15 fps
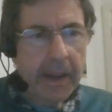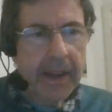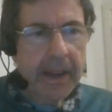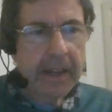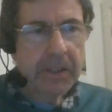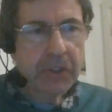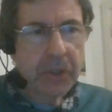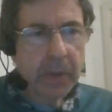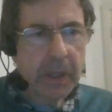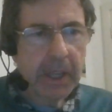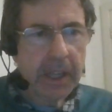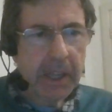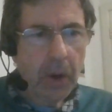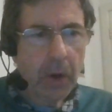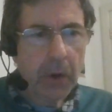I
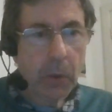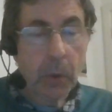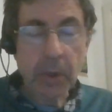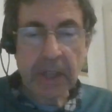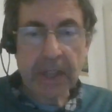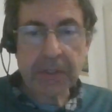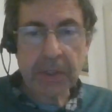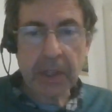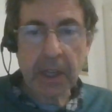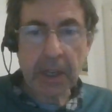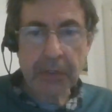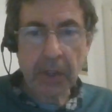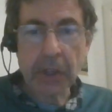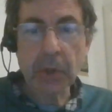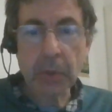actually, on Audacity,
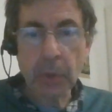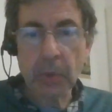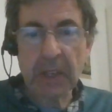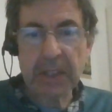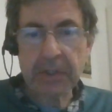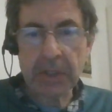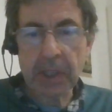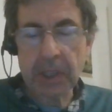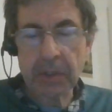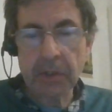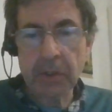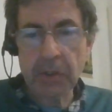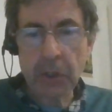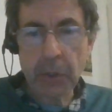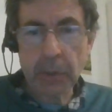because I use Audacity
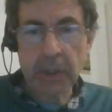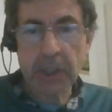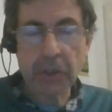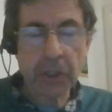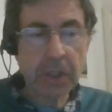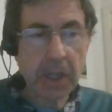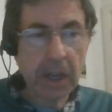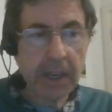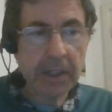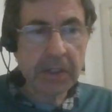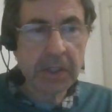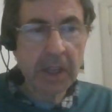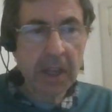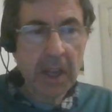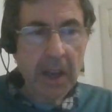to
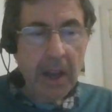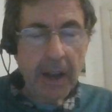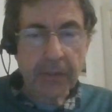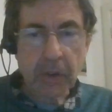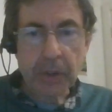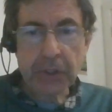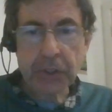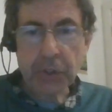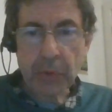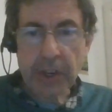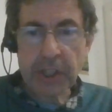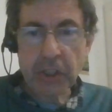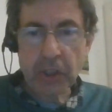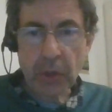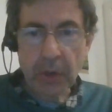digitize, I've got a
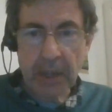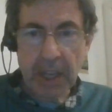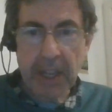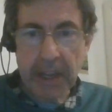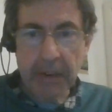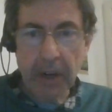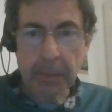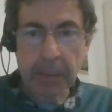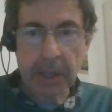screenshot here.